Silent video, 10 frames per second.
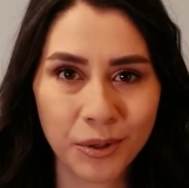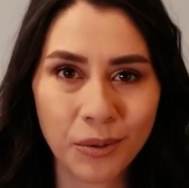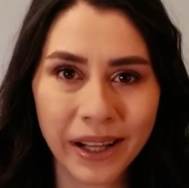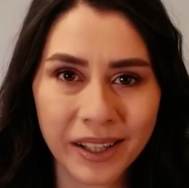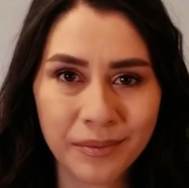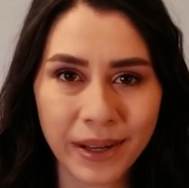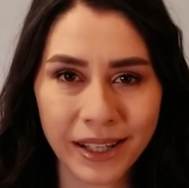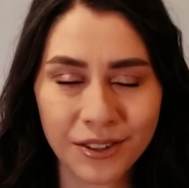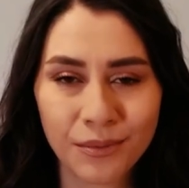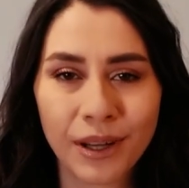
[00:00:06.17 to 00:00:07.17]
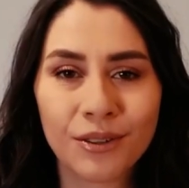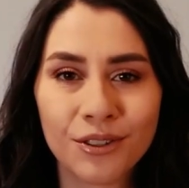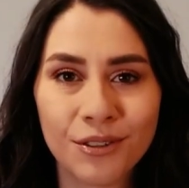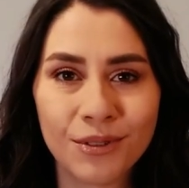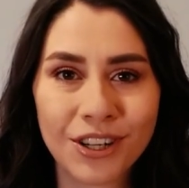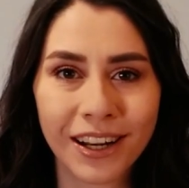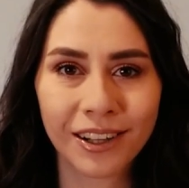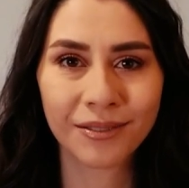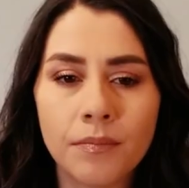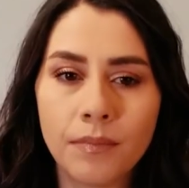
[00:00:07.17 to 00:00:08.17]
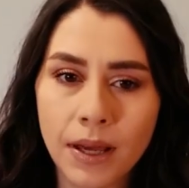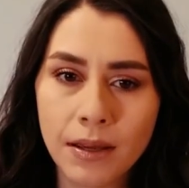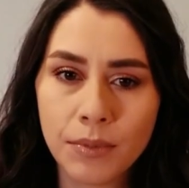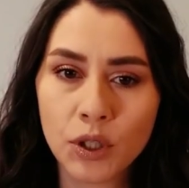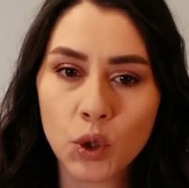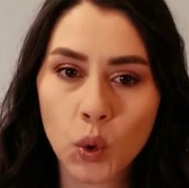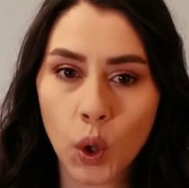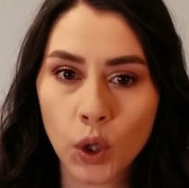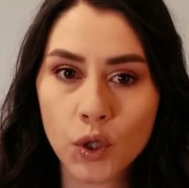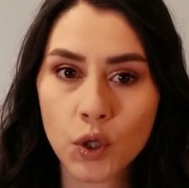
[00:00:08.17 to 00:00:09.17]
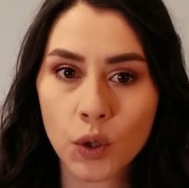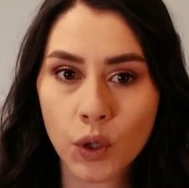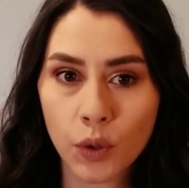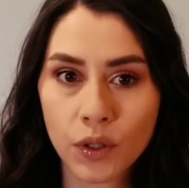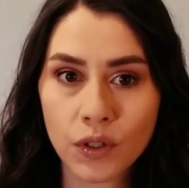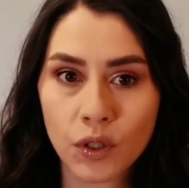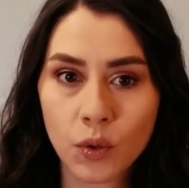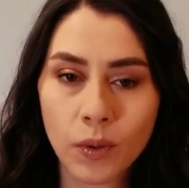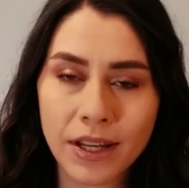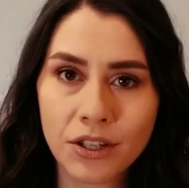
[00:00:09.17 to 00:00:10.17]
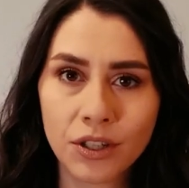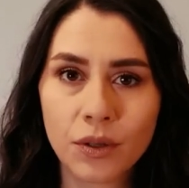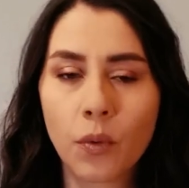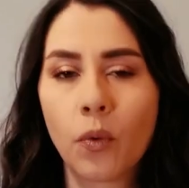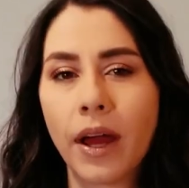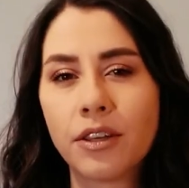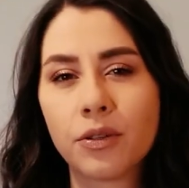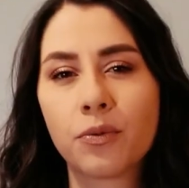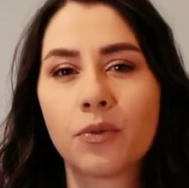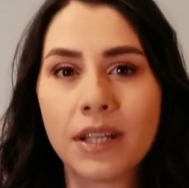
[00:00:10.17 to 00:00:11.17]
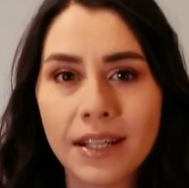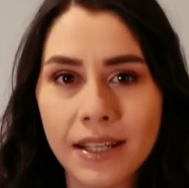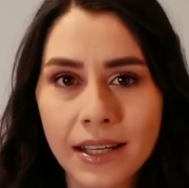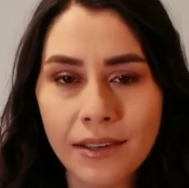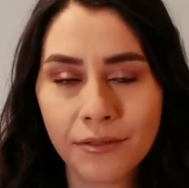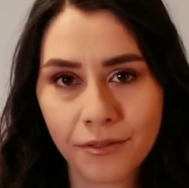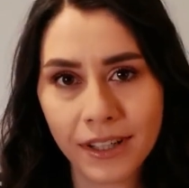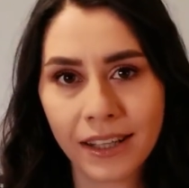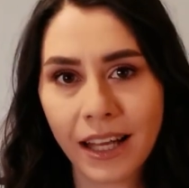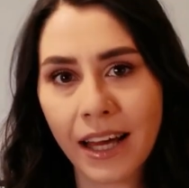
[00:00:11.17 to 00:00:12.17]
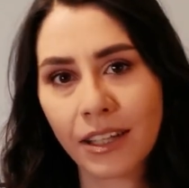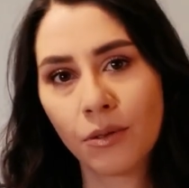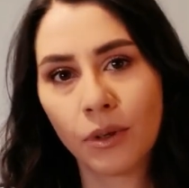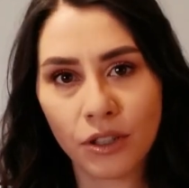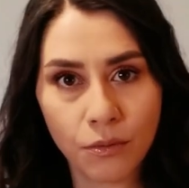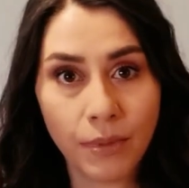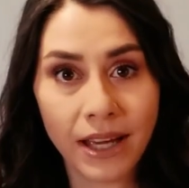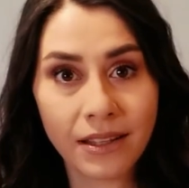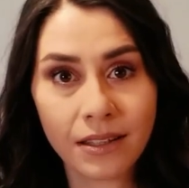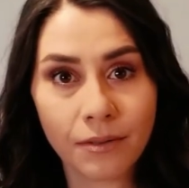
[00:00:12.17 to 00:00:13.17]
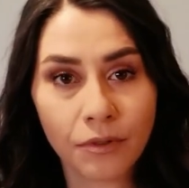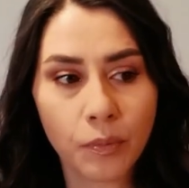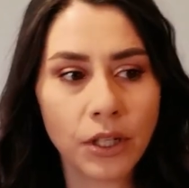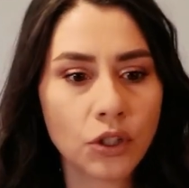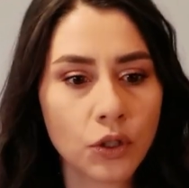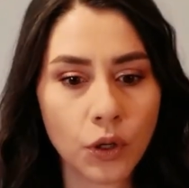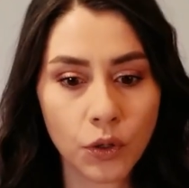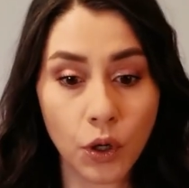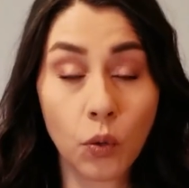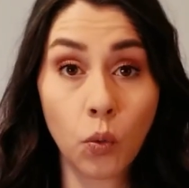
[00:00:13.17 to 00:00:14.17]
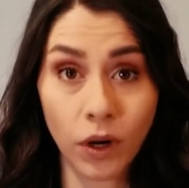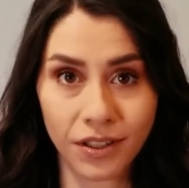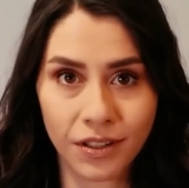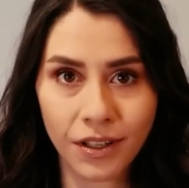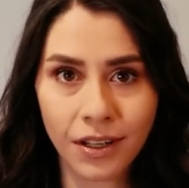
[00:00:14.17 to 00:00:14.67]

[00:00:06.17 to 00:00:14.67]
or welcome back to my YouTube channel. Maybe you also know the situation where you really feel like you want to paint something but you don't know what.